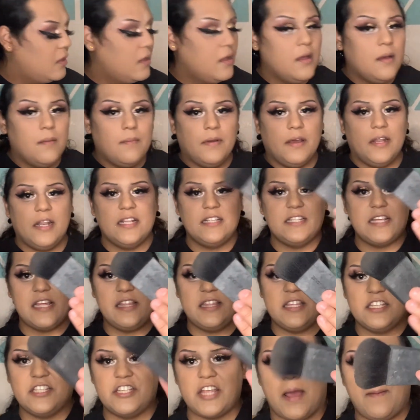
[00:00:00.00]
I'm gonna take
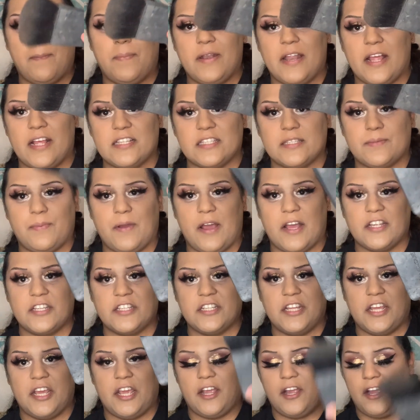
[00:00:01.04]
this Japanese brush
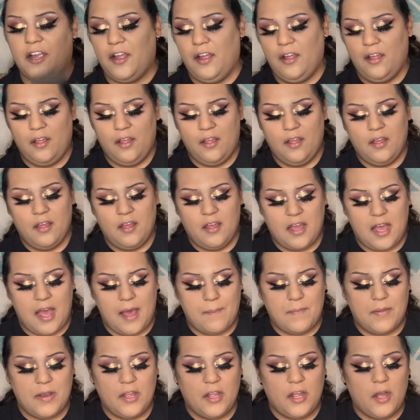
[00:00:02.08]
here.
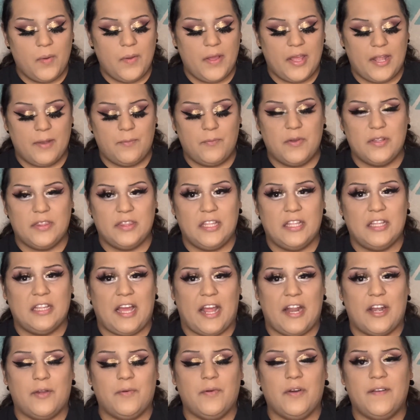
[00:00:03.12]
I'm gonna go in with the
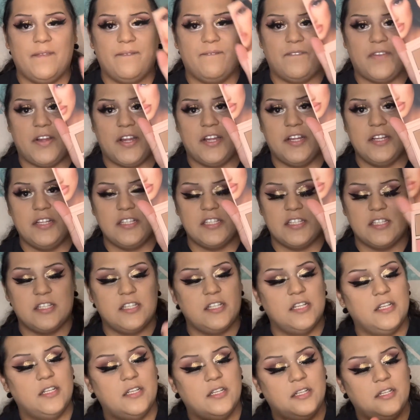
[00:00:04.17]
lighter one
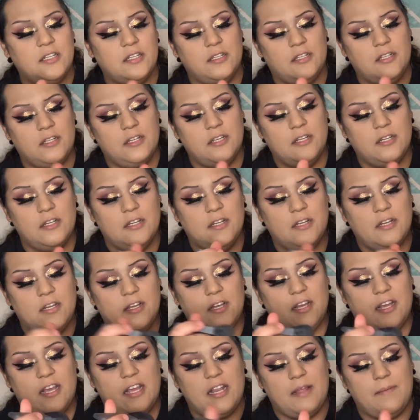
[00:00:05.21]
first,
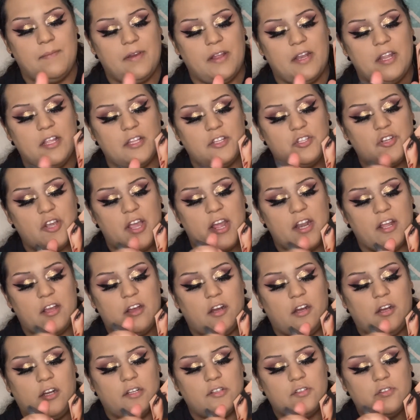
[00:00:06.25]
and I'm gonna try to
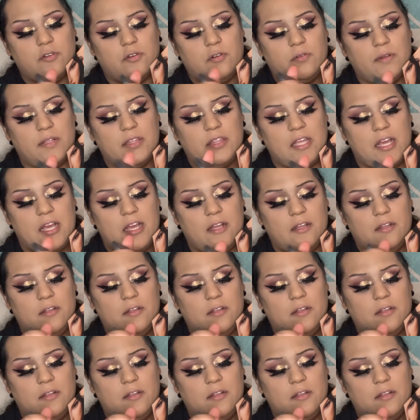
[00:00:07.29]
contour with that.